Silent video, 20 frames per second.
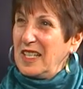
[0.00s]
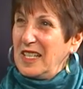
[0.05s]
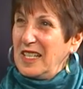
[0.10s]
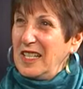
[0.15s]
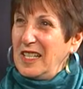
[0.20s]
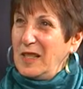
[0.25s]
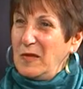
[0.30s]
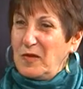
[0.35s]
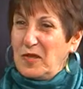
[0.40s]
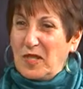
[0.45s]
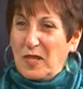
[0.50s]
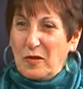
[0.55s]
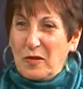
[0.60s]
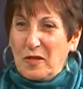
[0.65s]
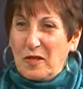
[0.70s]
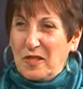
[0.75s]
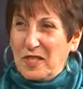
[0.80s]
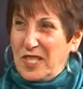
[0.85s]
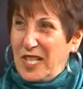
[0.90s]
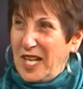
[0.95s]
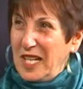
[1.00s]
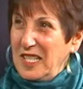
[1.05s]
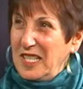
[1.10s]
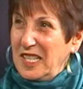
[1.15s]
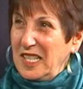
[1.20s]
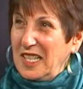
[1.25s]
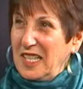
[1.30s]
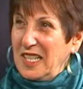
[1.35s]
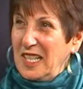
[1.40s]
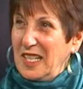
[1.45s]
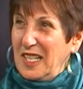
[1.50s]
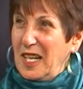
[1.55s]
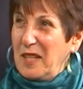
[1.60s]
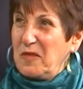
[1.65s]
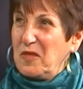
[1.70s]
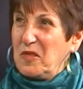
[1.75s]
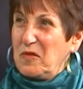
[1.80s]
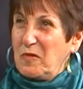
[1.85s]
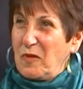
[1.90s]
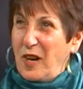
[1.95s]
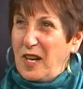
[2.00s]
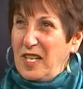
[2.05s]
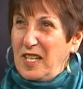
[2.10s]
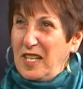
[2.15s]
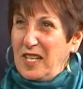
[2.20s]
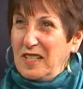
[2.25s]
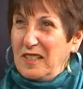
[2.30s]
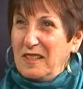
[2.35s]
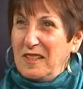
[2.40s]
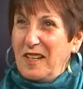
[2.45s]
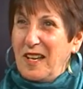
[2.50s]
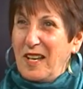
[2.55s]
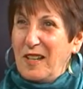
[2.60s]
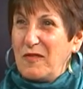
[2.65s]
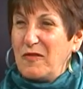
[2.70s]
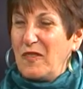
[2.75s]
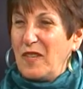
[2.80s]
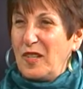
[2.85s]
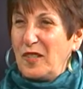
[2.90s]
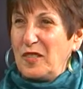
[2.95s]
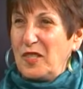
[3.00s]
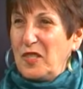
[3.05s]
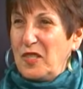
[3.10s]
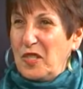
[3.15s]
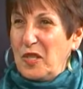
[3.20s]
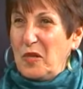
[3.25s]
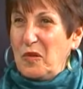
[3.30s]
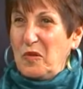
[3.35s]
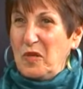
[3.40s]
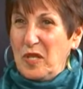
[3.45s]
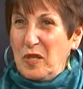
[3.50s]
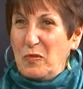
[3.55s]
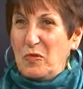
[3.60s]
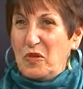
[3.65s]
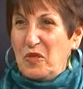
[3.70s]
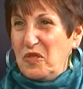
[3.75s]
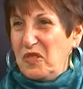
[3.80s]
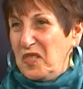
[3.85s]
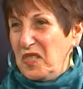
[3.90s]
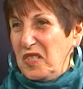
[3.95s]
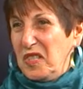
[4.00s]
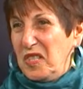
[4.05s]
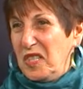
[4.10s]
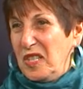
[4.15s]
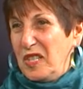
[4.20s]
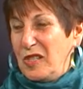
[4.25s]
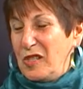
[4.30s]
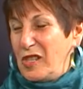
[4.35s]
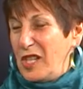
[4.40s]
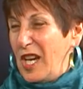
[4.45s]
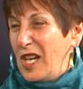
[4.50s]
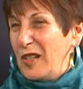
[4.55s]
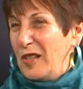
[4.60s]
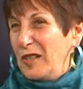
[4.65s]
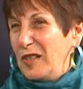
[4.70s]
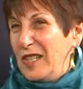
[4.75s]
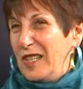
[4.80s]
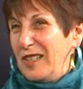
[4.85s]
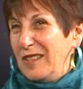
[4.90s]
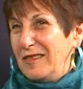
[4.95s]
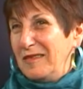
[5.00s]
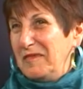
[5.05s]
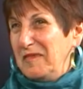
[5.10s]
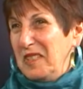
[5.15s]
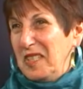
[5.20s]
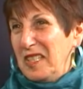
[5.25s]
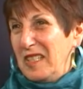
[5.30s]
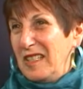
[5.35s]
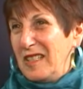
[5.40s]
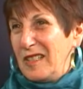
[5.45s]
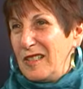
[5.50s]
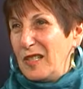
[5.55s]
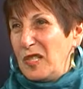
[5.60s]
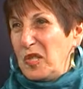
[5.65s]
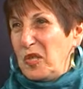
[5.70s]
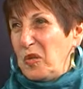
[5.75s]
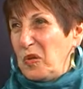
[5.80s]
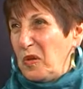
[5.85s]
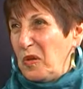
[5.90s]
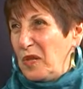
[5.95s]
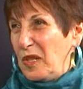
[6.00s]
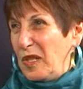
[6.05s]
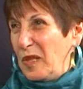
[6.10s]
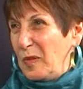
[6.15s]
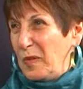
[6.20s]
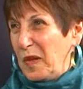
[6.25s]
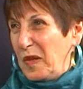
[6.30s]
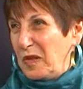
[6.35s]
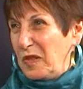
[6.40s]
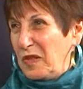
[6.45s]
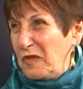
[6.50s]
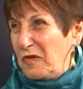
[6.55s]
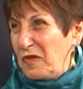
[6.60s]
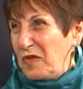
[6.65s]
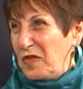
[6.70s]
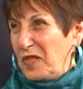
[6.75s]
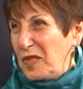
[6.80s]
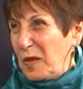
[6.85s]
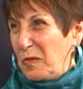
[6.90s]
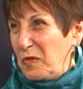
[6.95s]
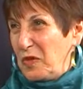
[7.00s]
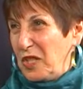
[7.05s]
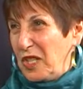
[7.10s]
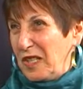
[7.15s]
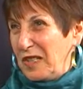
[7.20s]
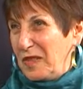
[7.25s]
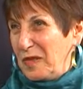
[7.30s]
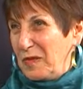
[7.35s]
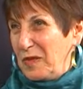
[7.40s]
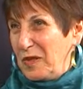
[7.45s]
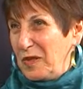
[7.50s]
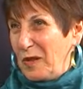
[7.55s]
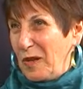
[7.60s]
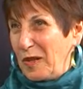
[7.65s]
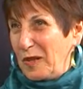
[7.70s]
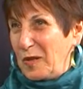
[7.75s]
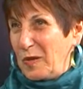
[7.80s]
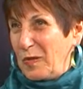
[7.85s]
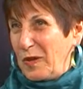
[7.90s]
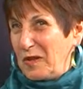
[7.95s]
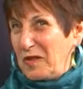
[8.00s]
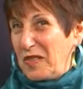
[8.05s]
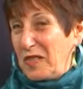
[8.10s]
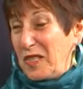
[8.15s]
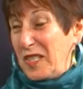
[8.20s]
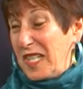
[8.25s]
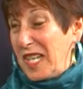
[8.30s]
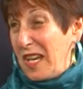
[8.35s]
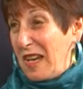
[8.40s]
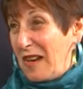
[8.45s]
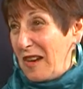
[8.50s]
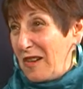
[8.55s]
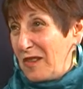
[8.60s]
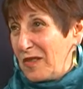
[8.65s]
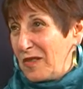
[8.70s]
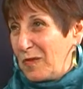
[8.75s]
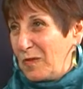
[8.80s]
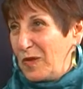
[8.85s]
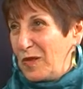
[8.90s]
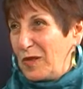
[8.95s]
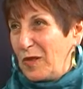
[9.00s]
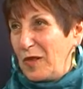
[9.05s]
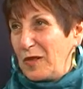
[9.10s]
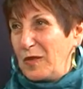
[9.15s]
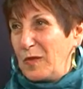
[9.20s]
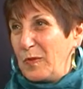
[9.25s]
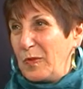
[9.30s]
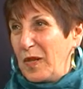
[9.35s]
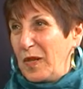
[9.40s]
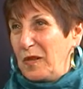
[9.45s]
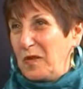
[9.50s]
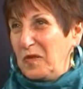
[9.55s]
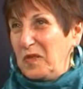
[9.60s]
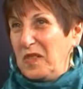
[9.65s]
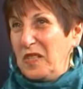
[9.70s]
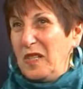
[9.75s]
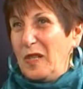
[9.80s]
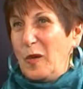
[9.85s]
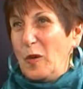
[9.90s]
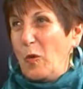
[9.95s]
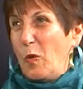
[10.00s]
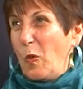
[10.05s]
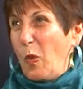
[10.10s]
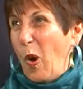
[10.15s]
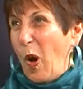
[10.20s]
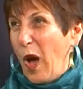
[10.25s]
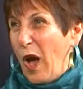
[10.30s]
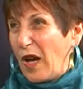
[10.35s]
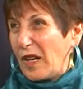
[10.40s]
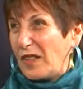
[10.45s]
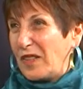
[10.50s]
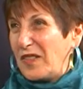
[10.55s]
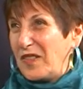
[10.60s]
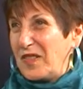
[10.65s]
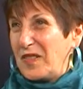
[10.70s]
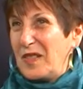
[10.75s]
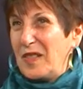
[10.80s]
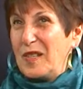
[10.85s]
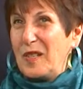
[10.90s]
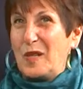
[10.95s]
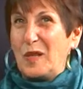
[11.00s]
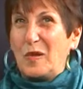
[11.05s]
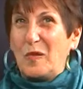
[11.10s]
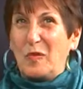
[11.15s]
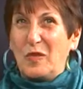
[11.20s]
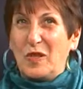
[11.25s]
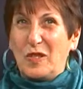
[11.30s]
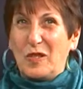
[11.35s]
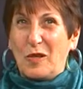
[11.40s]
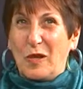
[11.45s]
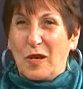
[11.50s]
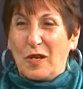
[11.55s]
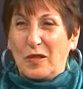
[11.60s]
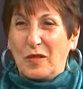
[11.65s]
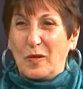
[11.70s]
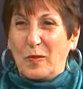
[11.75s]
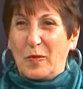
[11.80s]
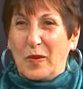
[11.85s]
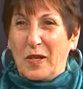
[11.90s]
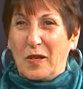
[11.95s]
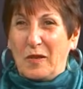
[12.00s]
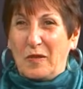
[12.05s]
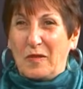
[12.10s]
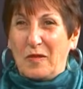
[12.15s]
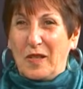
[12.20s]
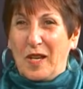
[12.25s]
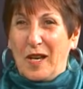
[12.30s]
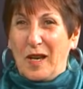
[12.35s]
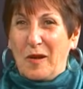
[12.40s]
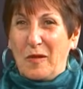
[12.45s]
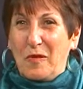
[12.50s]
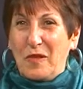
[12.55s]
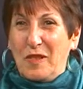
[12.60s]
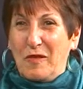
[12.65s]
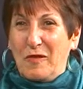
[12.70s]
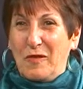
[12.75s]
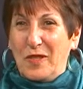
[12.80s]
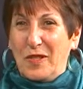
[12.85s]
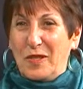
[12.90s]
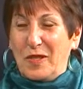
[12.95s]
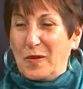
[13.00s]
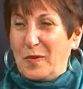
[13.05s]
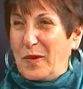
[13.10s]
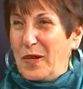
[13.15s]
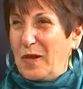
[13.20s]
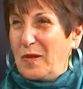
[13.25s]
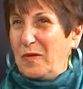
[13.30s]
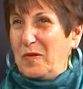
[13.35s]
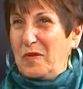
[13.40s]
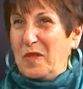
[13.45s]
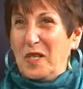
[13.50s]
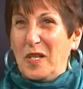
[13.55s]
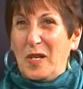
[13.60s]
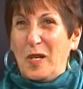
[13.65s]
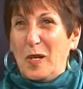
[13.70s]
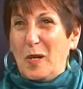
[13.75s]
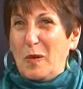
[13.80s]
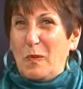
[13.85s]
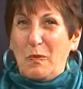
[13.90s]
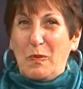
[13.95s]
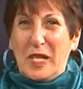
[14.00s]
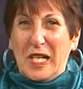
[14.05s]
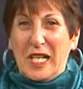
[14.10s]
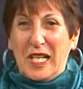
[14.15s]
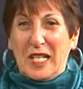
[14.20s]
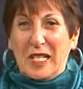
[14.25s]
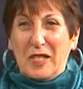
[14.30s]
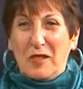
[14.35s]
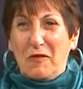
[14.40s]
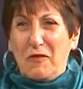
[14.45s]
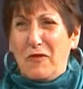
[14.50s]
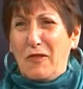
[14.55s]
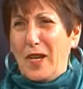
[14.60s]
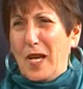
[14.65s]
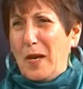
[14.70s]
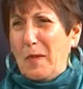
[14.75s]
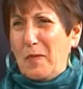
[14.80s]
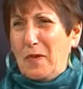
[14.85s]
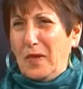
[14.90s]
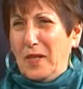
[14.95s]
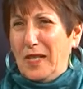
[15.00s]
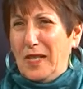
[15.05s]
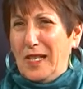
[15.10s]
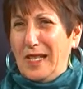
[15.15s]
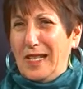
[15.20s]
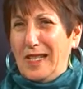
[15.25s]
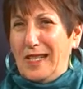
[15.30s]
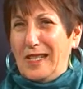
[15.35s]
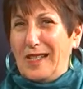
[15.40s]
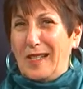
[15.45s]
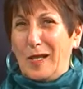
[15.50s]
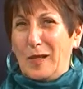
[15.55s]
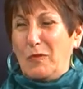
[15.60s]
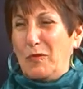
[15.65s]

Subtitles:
he was under the desk and I was writing. I felt as though he was channeling his story about different subjects. We talked about stairs, we talked about walks, we talked about how he feels about being in the family and